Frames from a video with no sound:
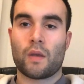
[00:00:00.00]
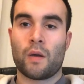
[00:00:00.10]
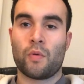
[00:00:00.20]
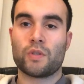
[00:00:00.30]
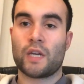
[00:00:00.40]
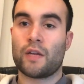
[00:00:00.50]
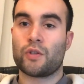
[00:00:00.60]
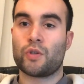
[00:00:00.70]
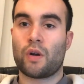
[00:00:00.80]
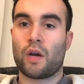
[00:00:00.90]
I'm not saying the
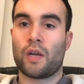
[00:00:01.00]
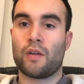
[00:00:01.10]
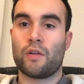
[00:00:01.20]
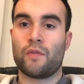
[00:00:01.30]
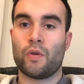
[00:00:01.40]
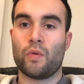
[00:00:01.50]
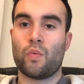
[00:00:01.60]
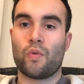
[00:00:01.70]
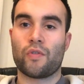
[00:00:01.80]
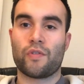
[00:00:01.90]
shotgun interview
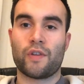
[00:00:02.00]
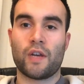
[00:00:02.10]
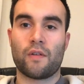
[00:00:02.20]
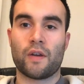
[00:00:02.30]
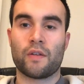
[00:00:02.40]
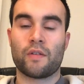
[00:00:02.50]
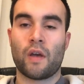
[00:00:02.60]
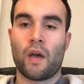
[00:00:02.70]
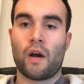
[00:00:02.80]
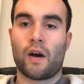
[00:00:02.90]
wasn't serious,
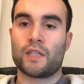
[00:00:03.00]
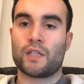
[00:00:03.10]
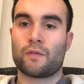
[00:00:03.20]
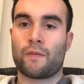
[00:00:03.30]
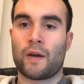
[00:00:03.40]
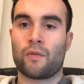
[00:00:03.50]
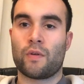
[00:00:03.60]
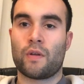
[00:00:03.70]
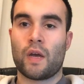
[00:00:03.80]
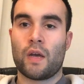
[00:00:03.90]
I just
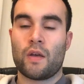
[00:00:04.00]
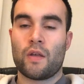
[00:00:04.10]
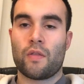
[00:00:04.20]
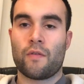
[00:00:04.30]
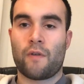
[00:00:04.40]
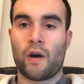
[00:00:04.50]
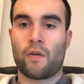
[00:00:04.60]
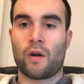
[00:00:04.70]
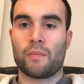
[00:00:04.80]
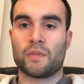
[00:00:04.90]
found the
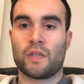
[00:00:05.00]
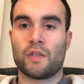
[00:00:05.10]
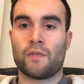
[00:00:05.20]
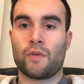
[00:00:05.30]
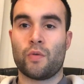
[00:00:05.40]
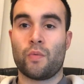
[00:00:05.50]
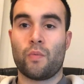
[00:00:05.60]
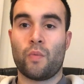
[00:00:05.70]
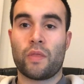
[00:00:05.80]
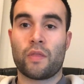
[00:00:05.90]
firearms interview
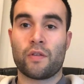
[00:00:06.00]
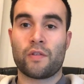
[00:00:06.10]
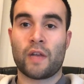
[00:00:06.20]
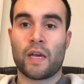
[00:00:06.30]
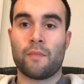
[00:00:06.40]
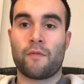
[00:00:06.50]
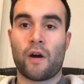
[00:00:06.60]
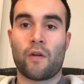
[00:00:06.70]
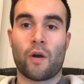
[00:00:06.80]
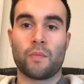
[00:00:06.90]
with the same
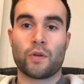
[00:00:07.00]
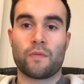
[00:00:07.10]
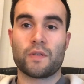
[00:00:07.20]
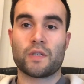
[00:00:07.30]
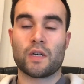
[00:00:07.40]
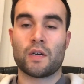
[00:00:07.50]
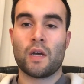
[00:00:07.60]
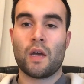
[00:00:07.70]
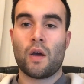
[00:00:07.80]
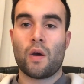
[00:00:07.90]
firearms officer
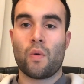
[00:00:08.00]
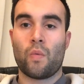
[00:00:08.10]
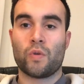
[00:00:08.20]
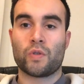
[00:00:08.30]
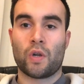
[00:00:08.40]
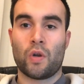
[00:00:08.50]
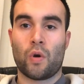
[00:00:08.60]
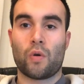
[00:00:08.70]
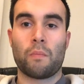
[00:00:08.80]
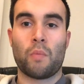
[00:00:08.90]
was a
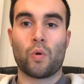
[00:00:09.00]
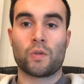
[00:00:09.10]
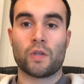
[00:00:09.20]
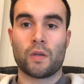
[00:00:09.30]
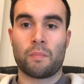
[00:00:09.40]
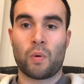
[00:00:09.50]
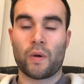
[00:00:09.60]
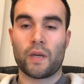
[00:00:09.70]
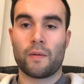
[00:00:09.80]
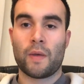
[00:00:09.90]
lot more to the
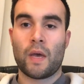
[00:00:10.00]
point.